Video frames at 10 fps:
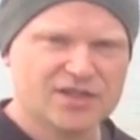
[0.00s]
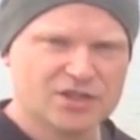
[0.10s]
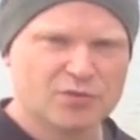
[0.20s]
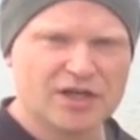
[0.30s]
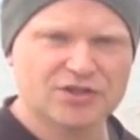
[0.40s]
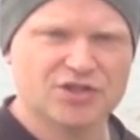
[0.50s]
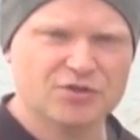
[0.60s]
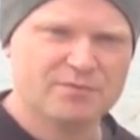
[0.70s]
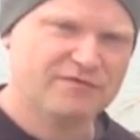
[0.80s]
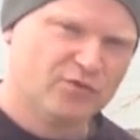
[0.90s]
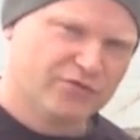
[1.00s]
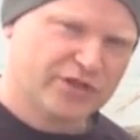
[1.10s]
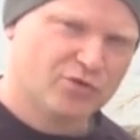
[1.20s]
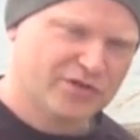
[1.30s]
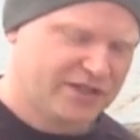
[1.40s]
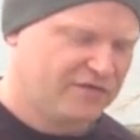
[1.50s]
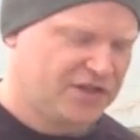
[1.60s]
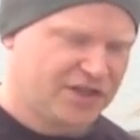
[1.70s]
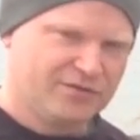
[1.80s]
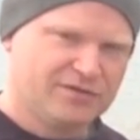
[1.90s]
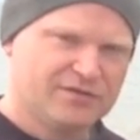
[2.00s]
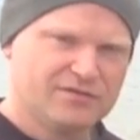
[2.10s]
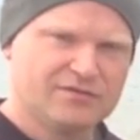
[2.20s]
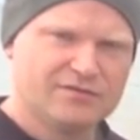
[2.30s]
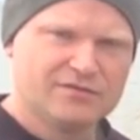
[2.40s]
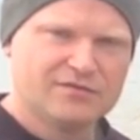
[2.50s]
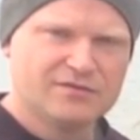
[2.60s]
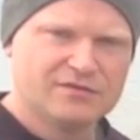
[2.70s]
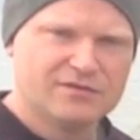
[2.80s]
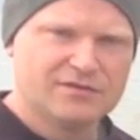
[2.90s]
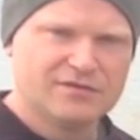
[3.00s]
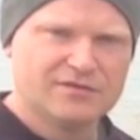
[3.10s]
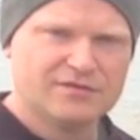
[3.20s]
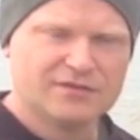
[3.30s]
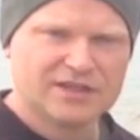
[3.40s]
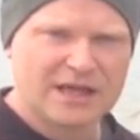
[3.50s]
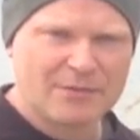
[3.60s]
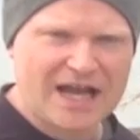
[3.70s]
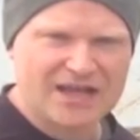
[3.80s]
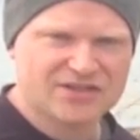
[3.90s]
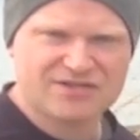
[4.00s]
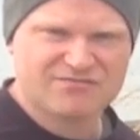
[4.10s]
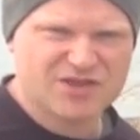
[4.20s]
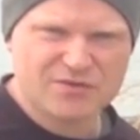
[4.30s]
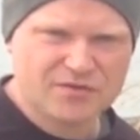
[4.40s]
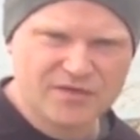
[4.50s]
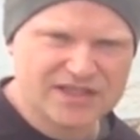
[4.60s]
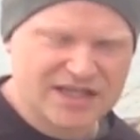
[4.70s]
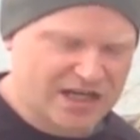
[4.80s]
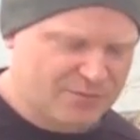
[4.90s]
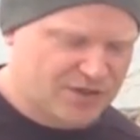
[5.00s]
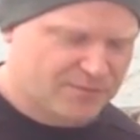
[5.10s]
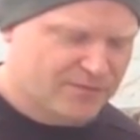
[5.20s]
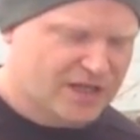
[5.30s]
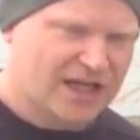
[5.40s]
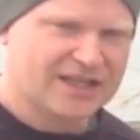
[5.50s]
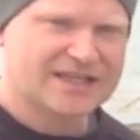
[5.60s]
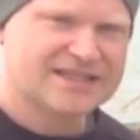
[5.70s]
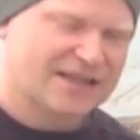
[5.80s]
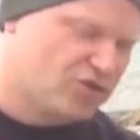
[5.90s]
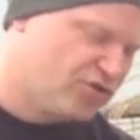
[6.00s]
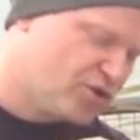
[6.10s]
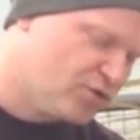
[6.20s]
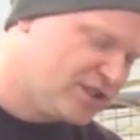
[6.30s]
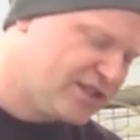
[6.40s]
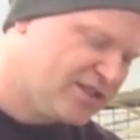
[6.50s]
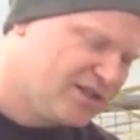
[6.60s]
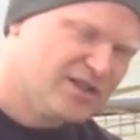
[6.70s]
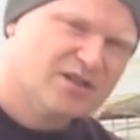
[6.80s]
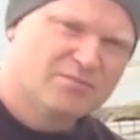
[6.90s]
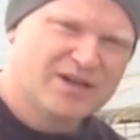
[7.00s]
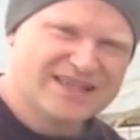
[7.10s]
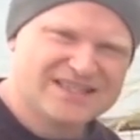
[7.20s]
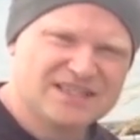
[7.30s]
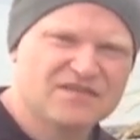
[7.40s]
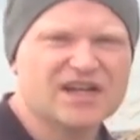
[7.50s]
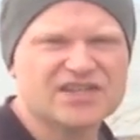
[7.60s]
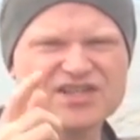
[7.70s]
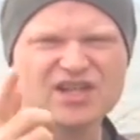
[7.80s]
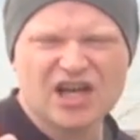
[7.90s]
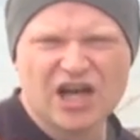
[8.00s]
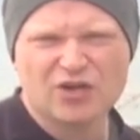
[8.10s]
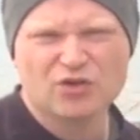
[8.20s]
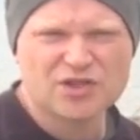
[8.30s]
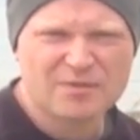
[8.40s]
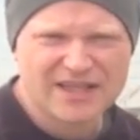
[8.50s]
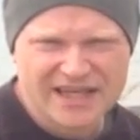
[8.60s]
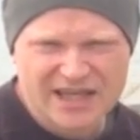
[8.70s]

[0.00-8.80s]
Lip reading: So what I'll do before recording a video, clap my hands 2 or 3 times, and that sound's recorded by this device and also by the